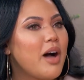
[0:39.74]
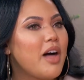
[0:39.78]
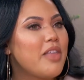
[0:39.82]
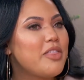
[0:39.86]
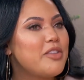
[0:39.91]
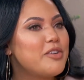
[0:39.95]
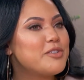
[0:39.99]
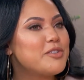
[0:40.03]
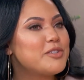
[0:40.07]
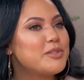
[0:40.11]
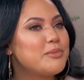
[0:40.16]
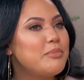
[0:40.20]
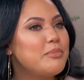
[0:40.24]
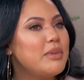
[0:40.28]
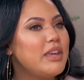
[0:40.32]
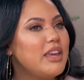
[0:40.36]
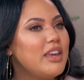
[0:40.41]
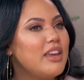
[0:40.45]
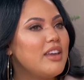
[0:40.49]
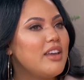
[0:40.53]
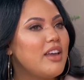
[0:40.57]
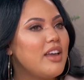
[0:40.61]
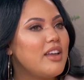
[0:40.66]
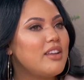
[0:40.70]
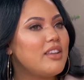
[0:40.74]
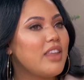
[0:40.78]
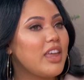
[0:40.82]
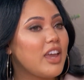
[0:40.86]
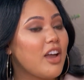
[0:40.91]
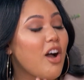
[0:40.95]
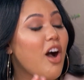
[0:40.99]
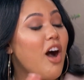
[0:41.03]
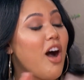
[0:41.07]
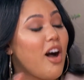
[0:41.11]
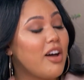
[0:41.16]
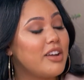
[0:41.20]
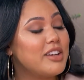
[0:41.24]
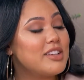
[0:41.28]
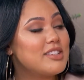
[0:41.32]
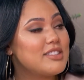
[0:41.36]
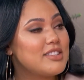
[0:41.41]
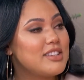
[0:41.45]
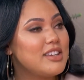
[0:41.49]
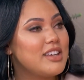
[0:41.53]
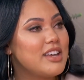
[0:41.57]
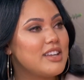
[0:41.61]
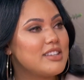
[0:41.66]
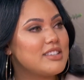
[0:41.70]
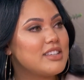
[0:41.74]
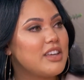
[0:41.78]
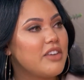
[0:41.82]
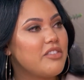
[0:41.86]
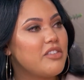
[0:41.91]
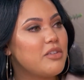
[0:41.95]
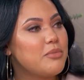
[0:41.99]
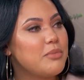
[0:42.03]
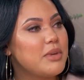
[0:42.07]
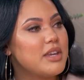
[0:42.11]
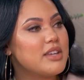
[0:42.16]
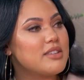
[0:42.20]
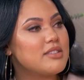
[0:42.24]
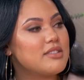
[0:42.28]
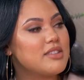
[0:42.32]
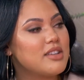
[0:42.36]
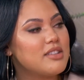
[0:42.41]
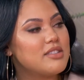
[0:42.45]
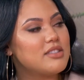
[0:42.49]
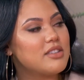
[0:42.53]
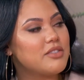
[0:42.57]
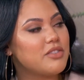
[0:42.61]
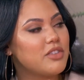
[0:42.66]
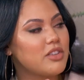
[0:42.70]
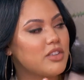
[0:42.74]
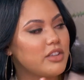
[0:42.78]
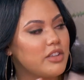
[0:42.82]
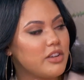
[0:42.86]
bothers me and, like, honestly has given me a sense of a